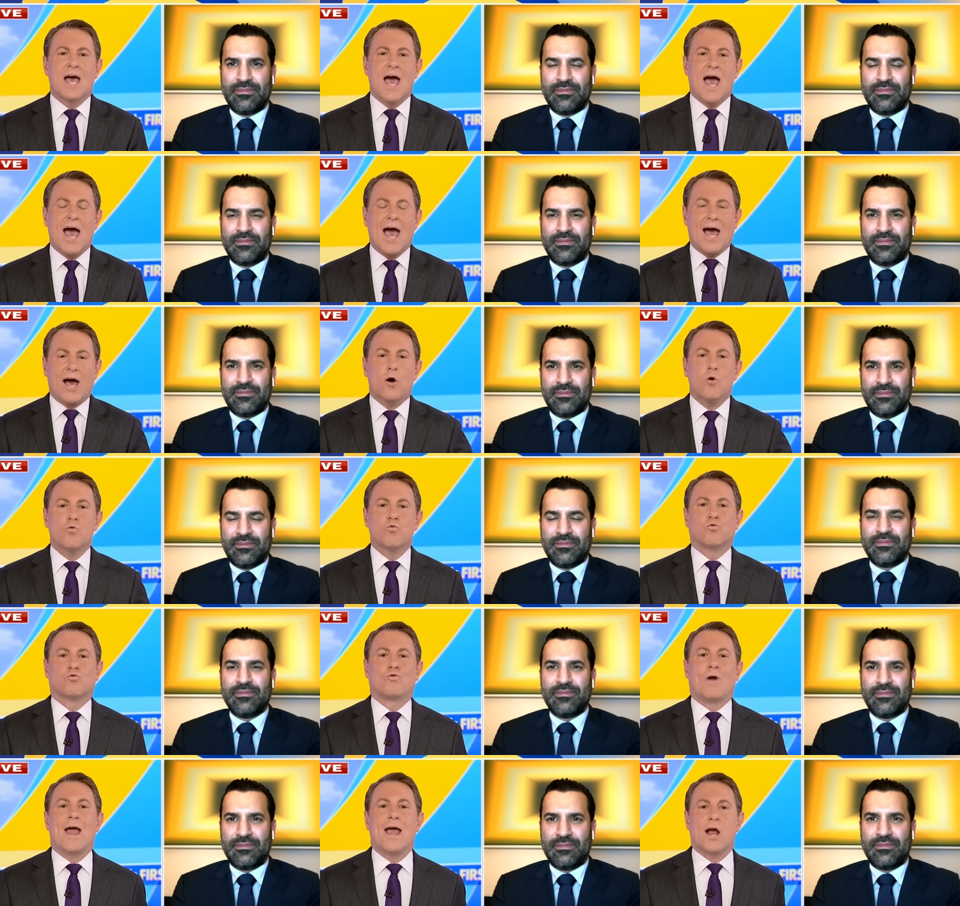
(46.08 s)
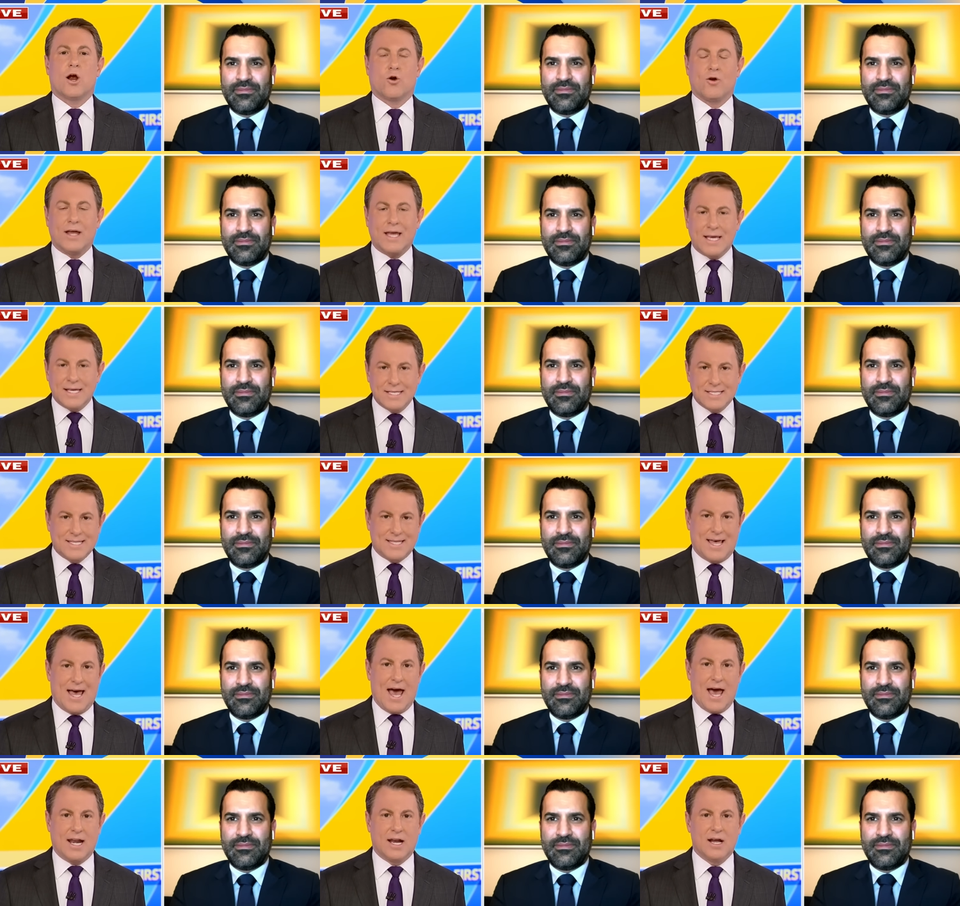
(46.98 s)
Speaker 1: How rare is
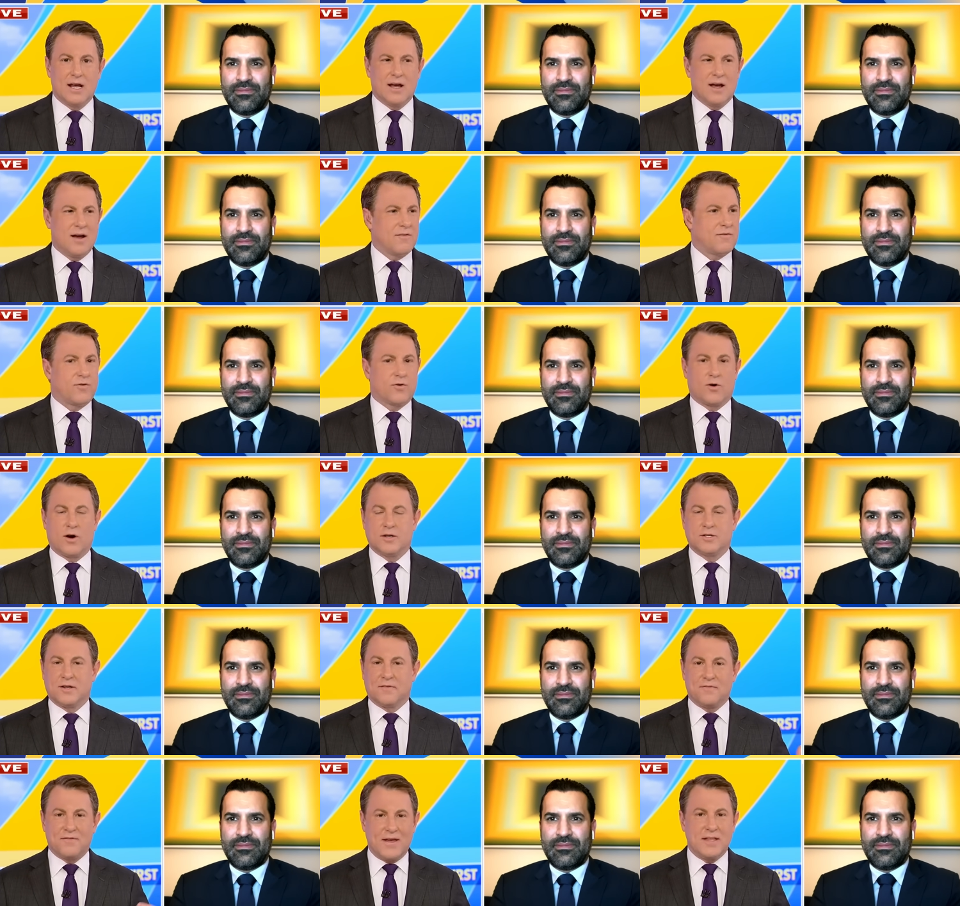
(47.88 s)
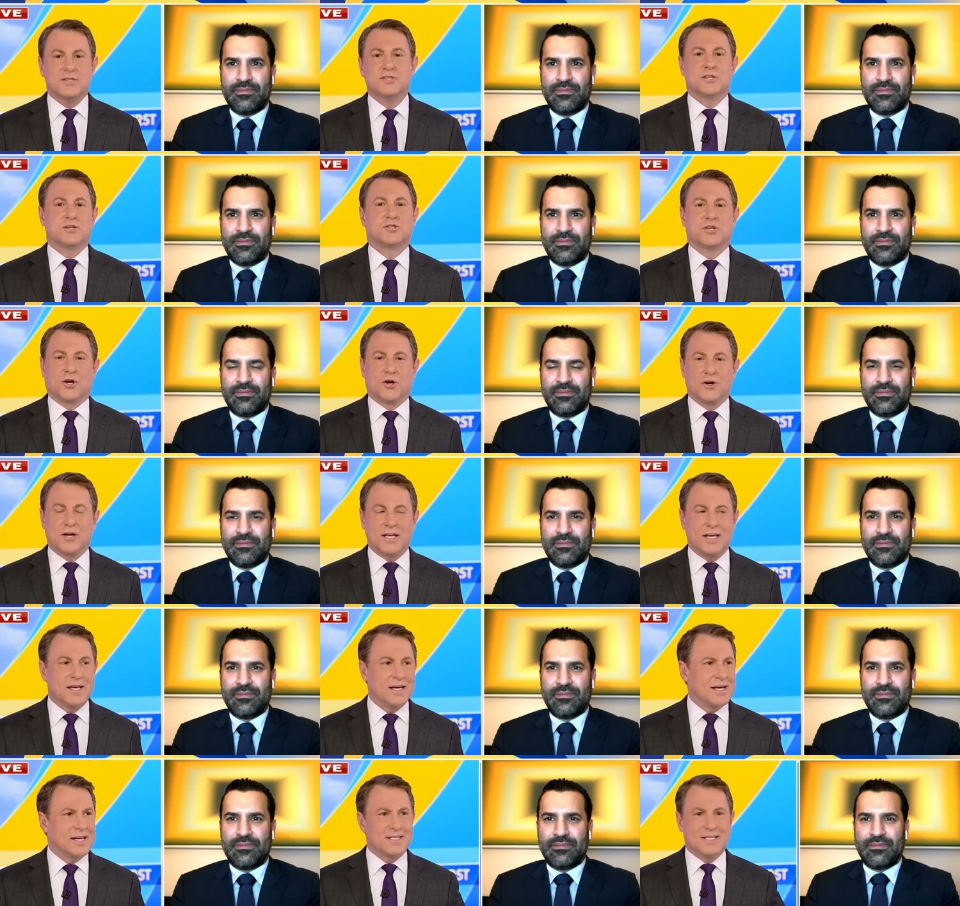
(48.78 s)
that for a defense attorney
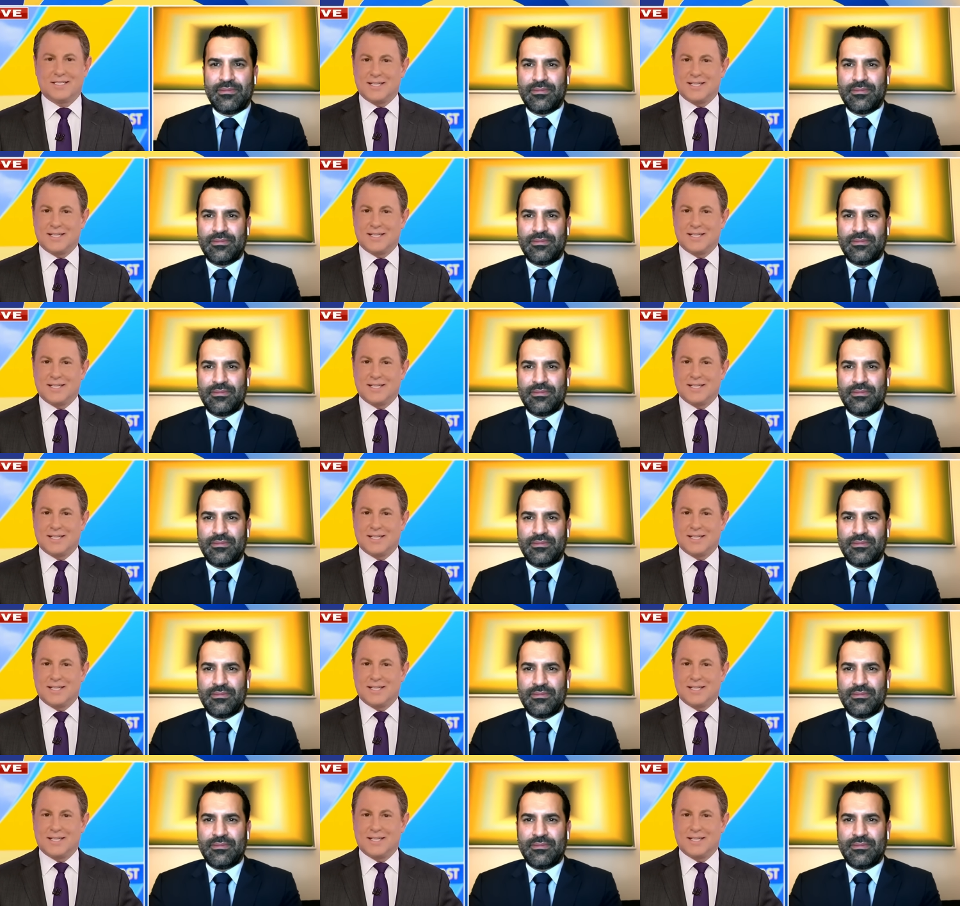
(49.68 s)
to